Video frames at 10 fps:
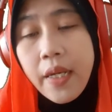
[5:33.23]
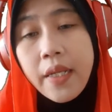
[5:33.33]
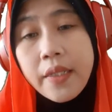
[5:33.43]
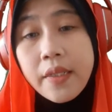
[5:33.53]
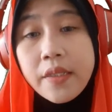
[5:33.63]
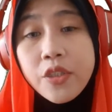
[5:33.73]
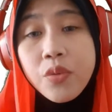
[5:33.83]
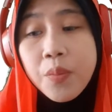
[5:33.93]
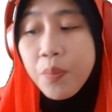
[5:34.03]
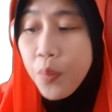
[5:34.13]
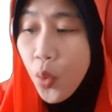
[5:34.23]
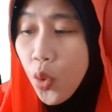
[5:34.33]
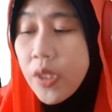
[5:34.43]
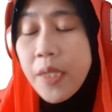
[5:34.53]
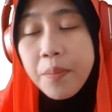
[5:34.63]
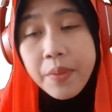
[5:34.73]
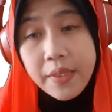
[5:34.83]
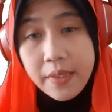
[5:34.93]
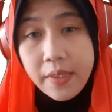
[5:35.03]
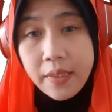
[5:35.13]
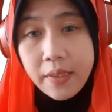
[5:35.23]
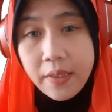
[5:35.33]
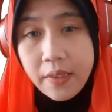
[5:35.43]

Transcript: nurse will pull the piston.